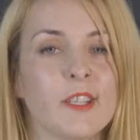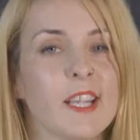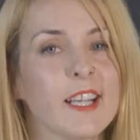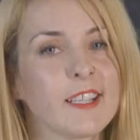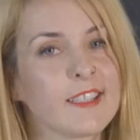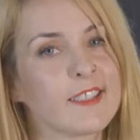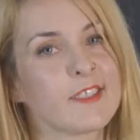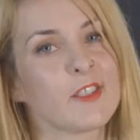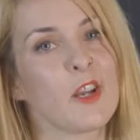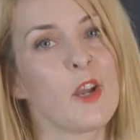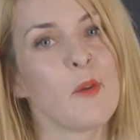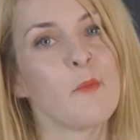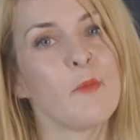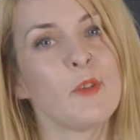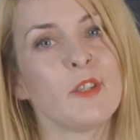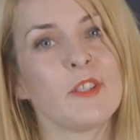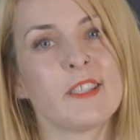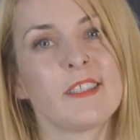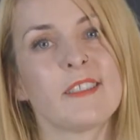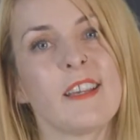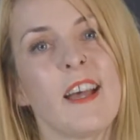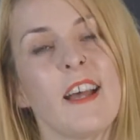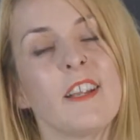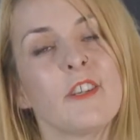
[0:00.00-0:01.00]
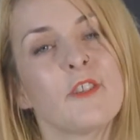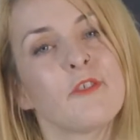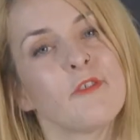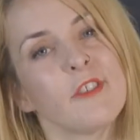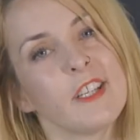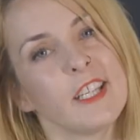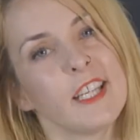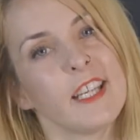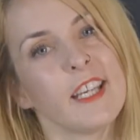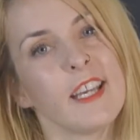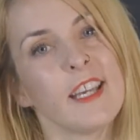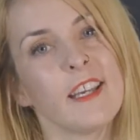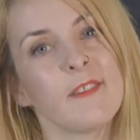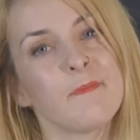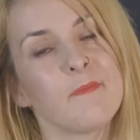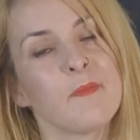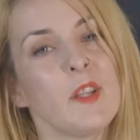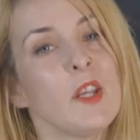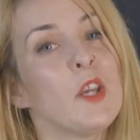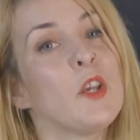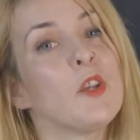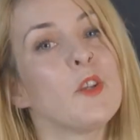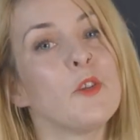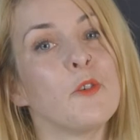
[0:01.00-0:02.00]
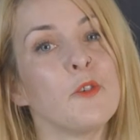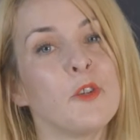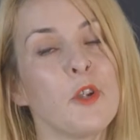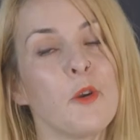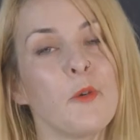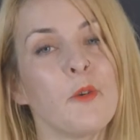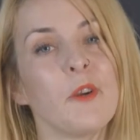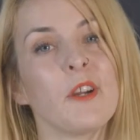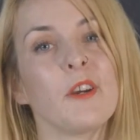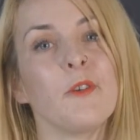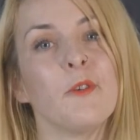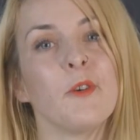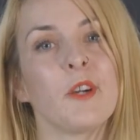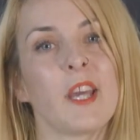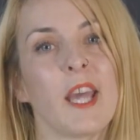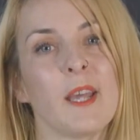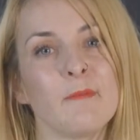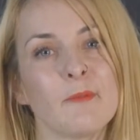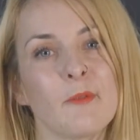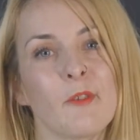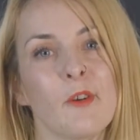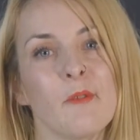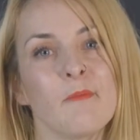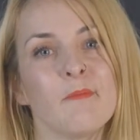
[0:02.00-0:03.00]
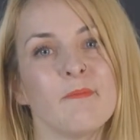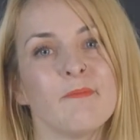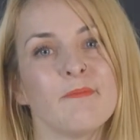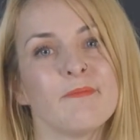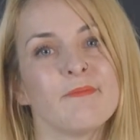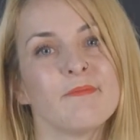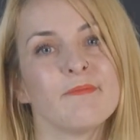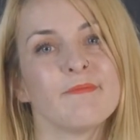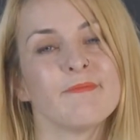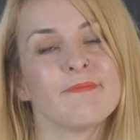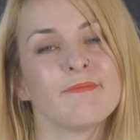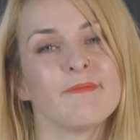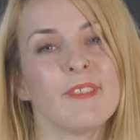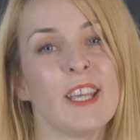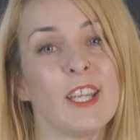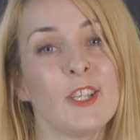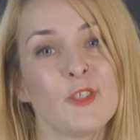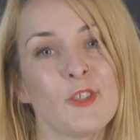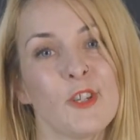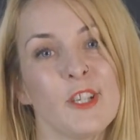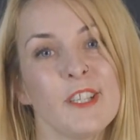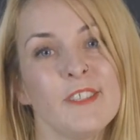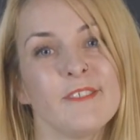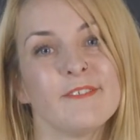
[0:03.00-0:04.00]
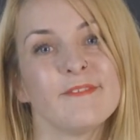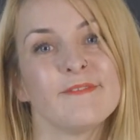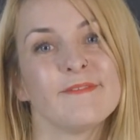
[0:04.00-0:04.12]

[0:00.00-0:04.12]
next time when you're sat drinking it, you'll know where it all came from. Enjoy!